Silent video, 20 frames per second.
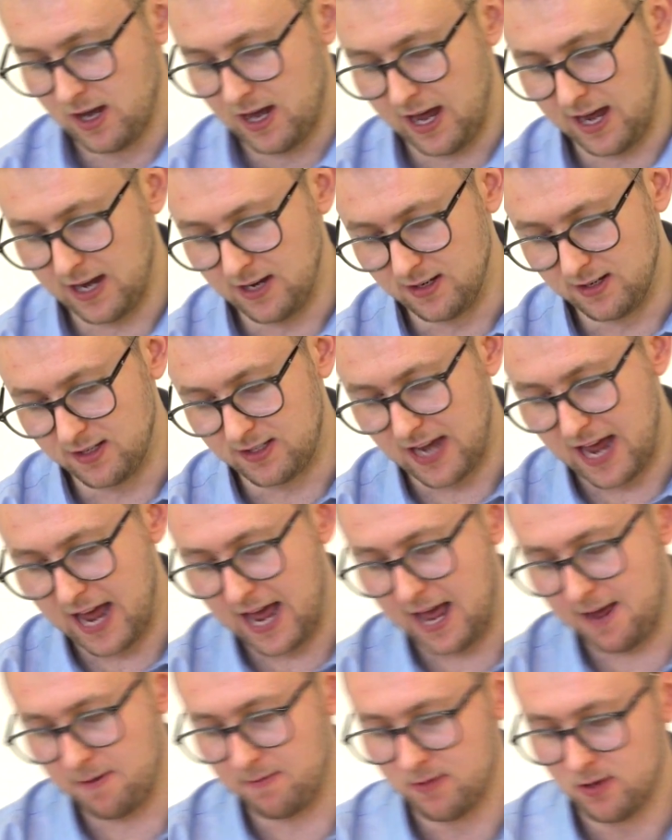And
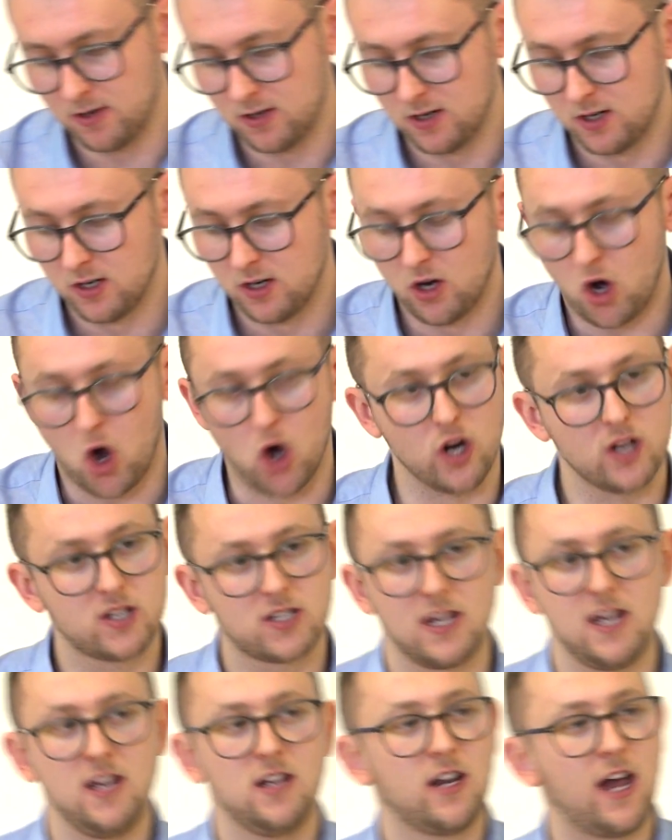um,
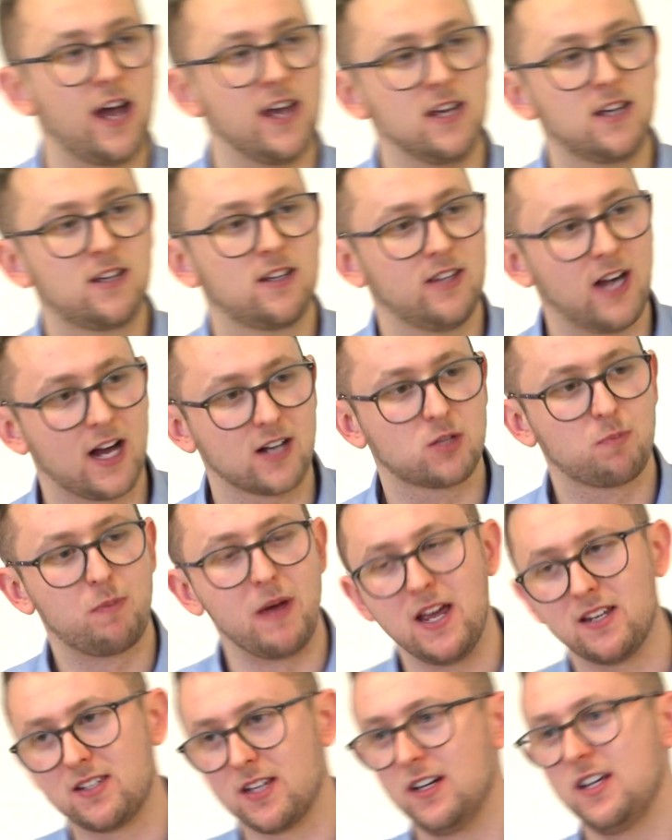honestly, like, that's
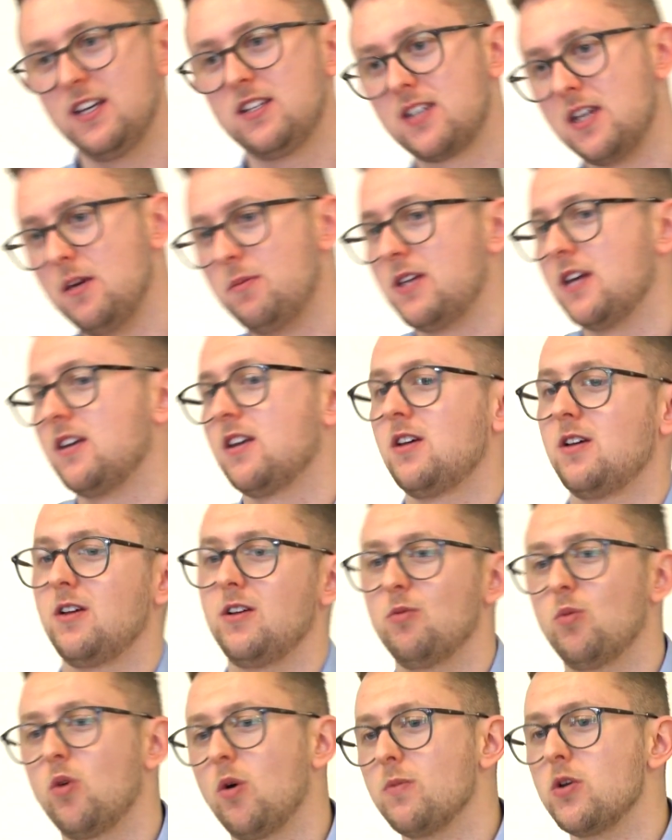basically seeped
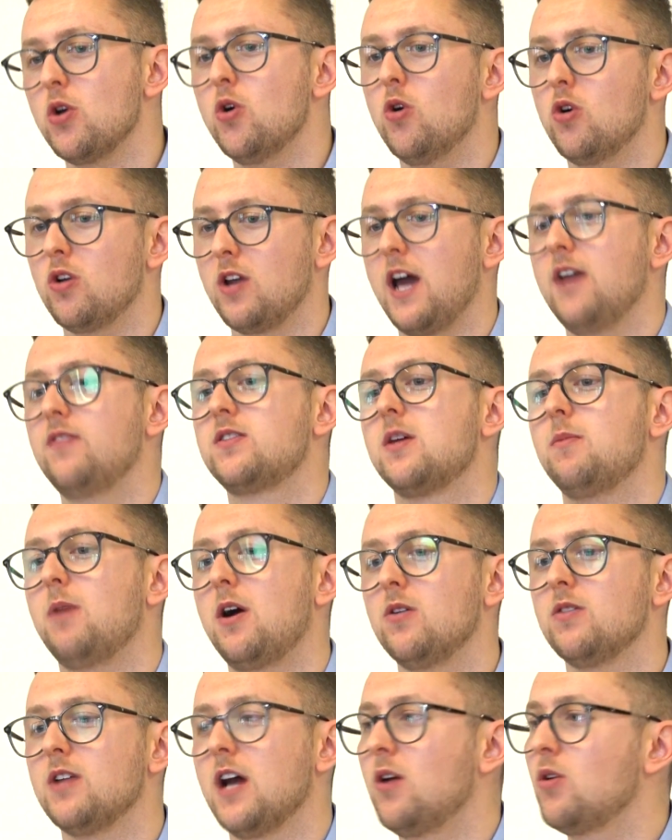into what my whole life's
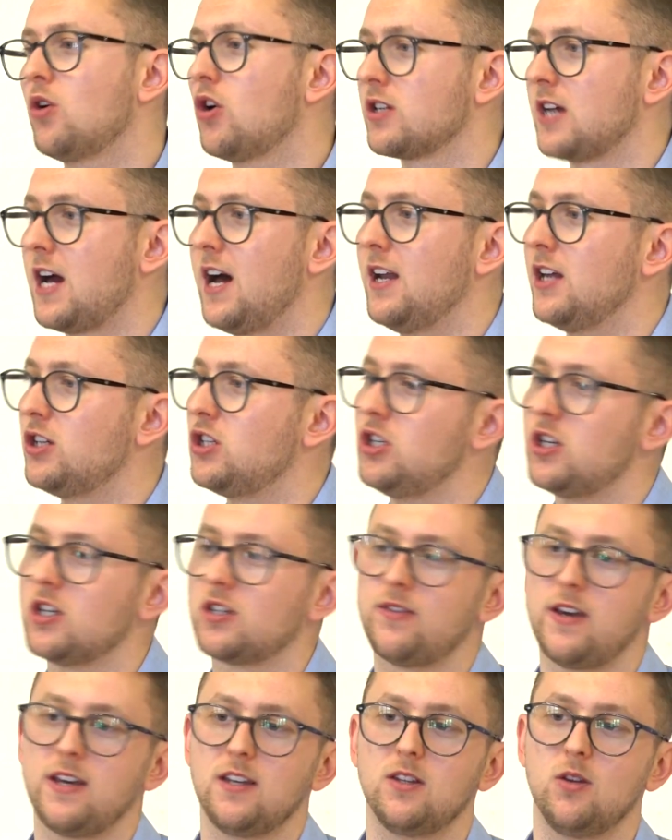about now, because I literally
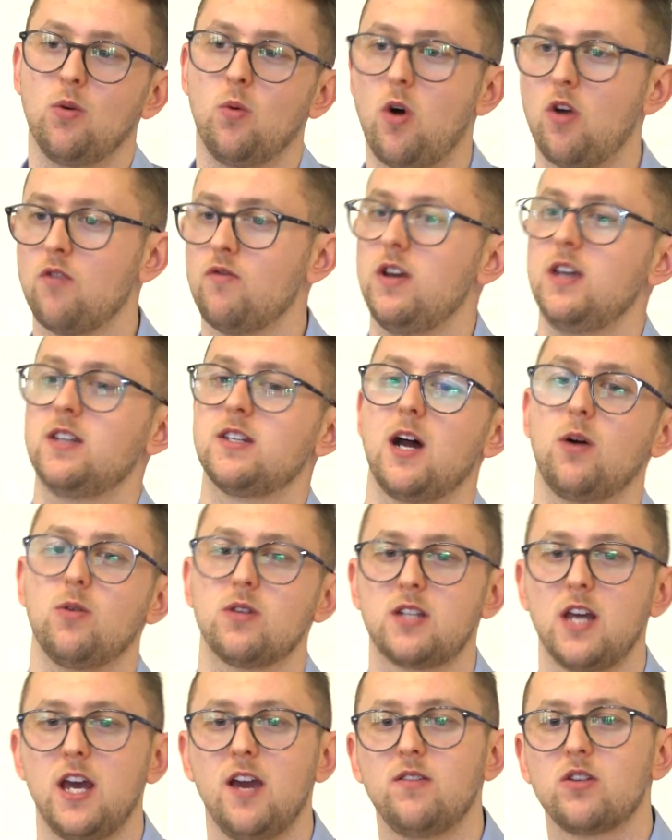just think the one reason I
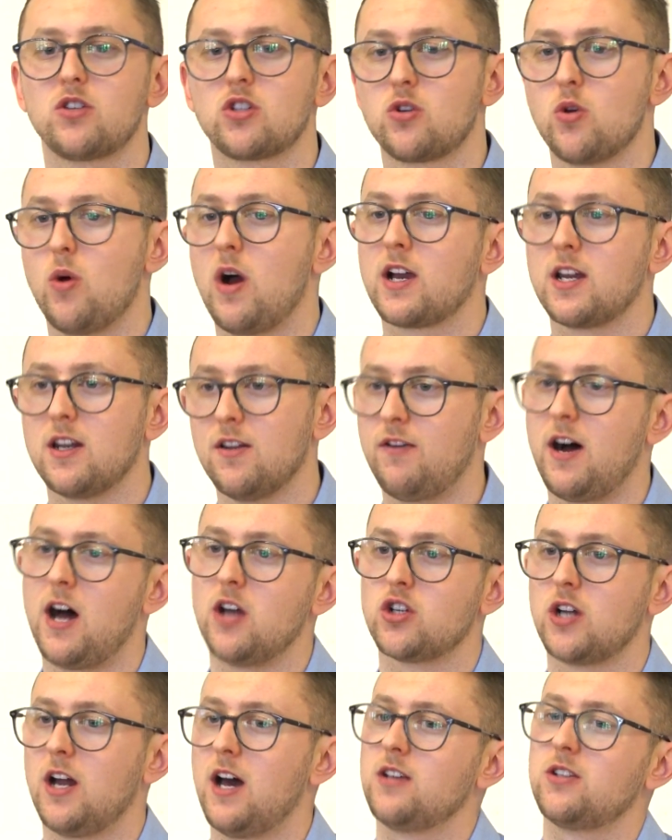was saved is so I can
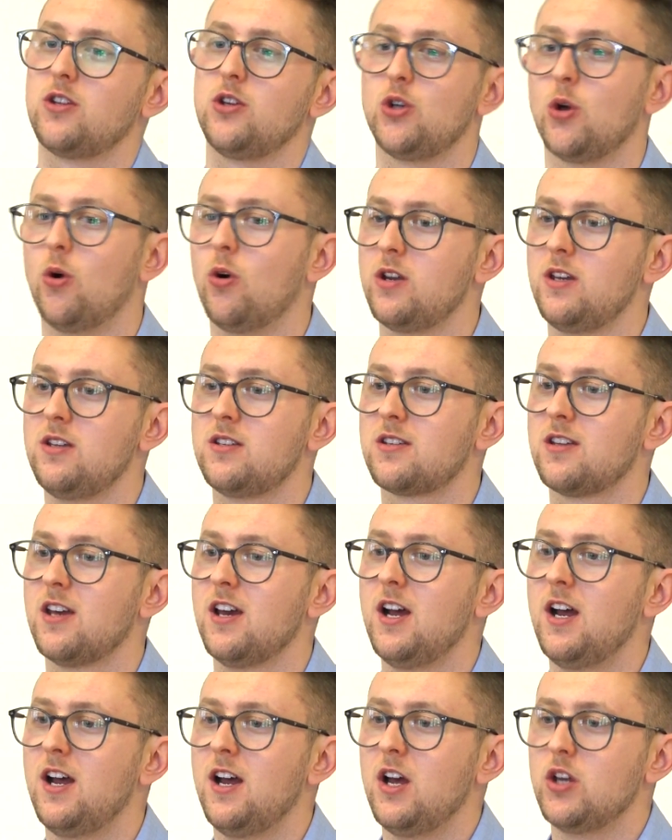evangelize the Geordies.
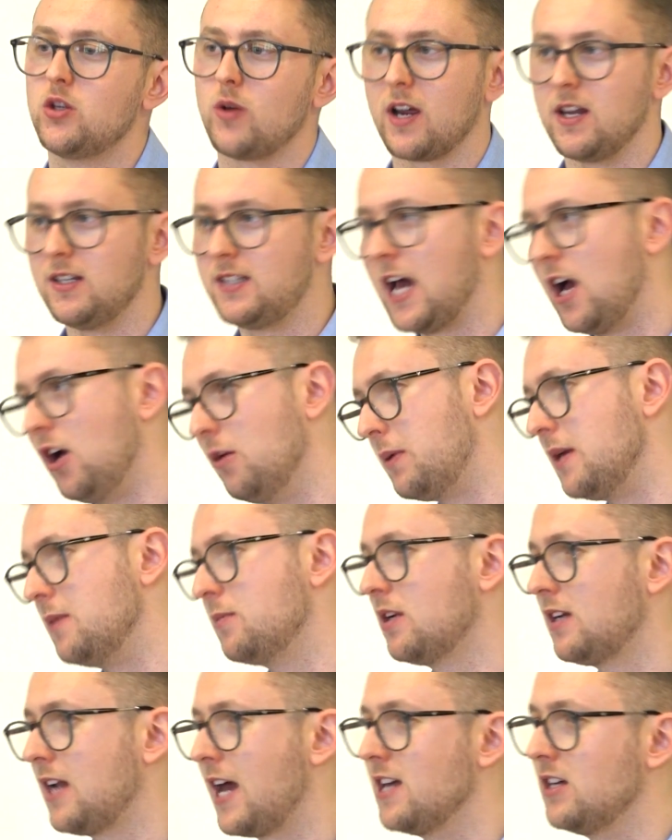So I can tell
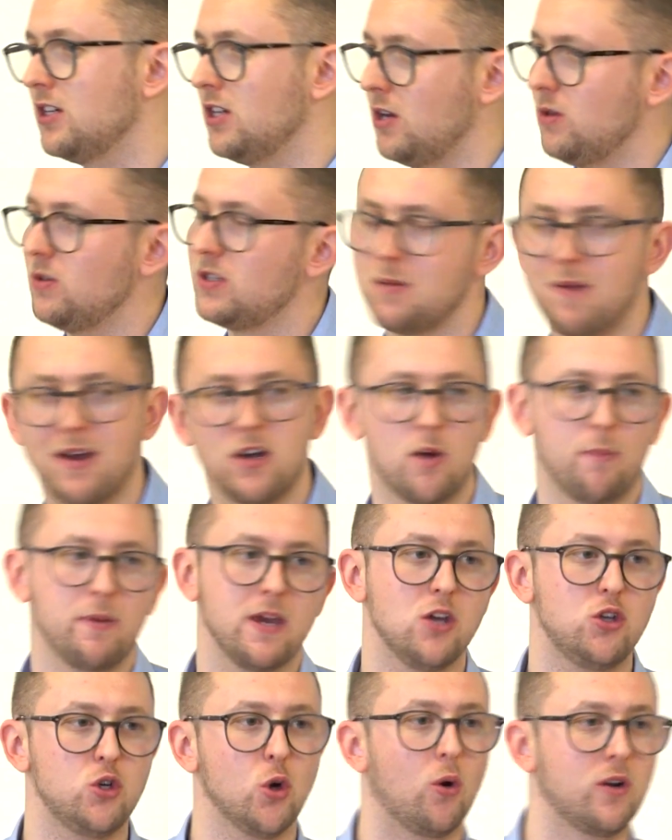people like you, you might not
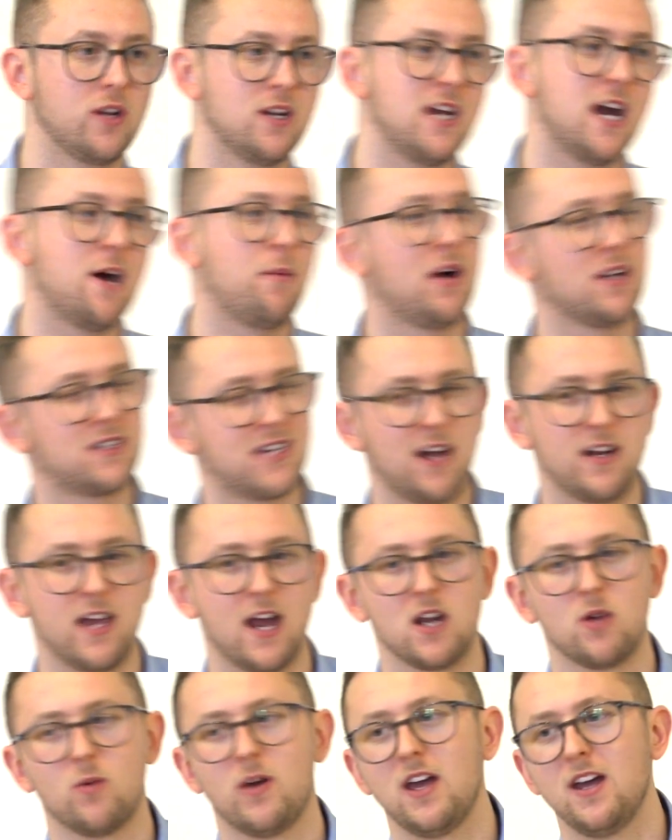be a Geordie now, but I'll tell you
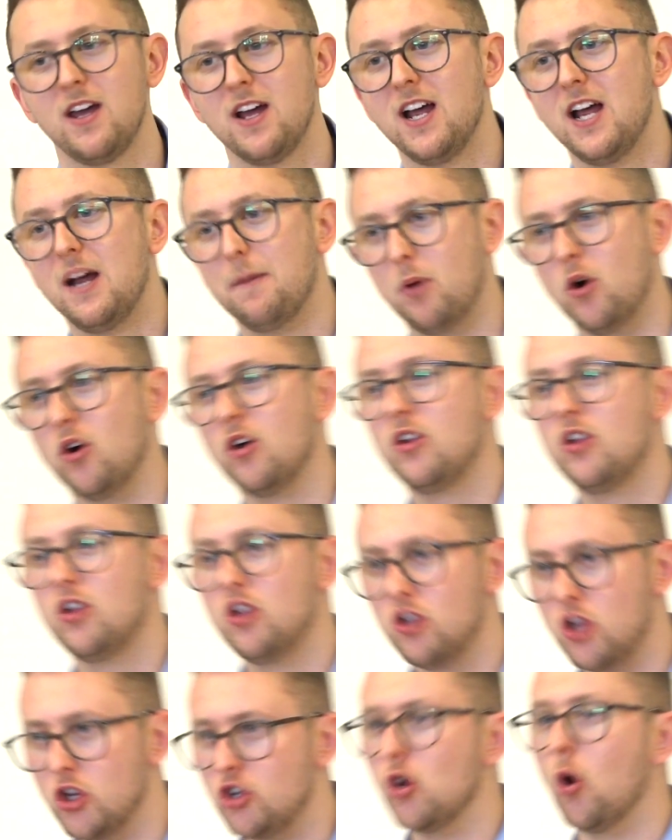anyway,
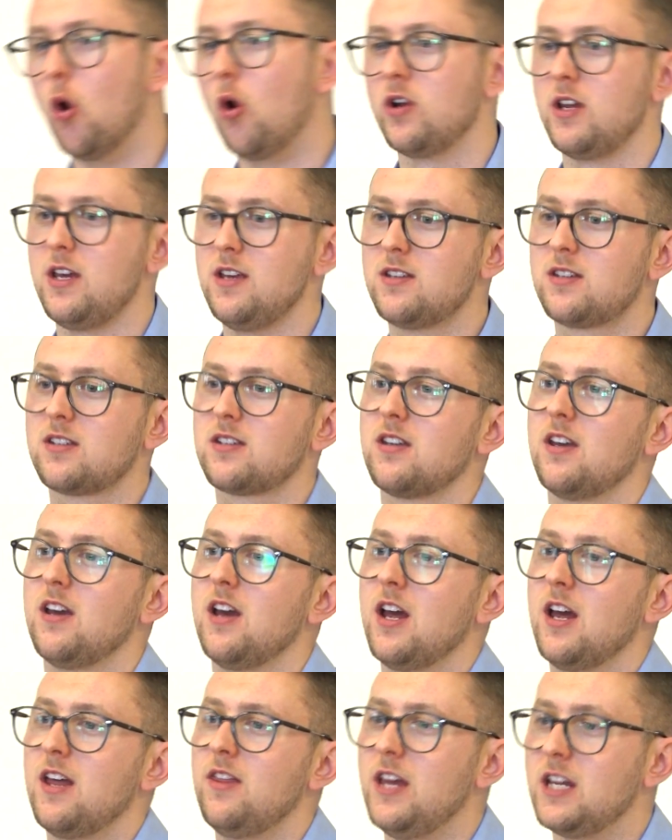but the Geordies,
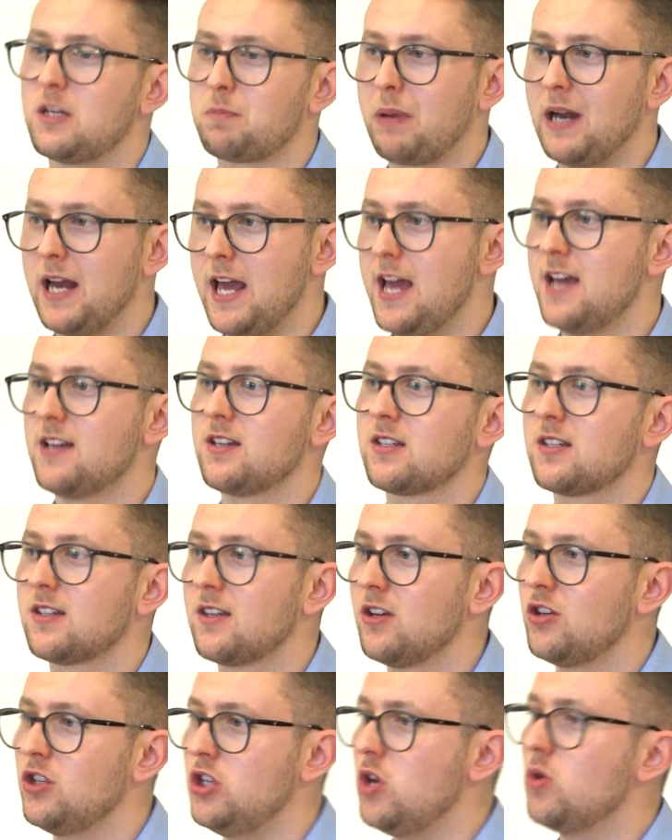this place,
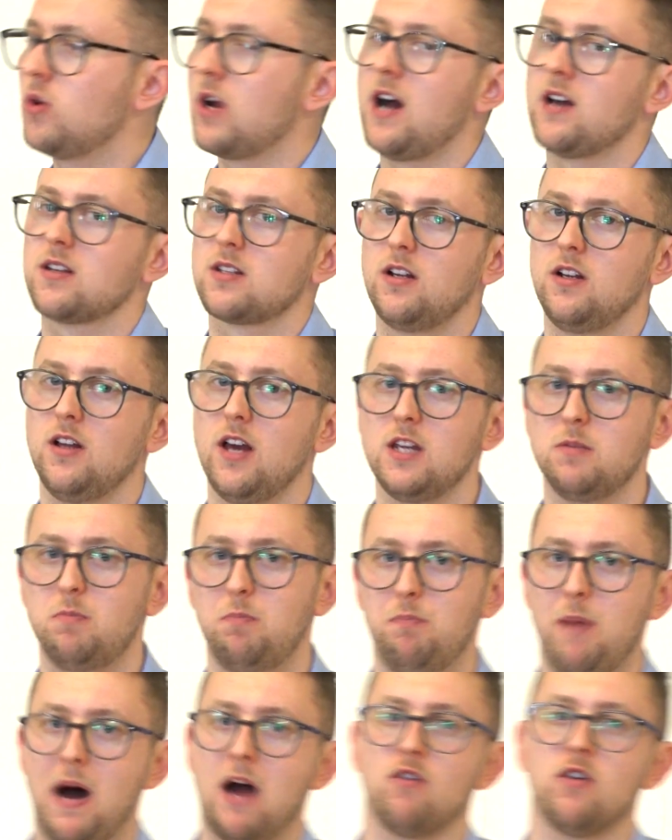Newcastle, is
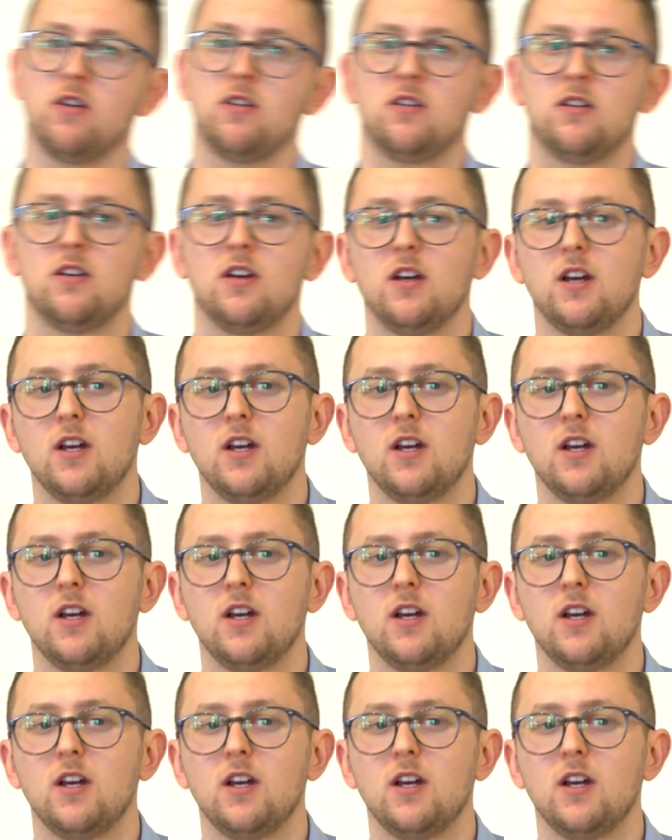barren.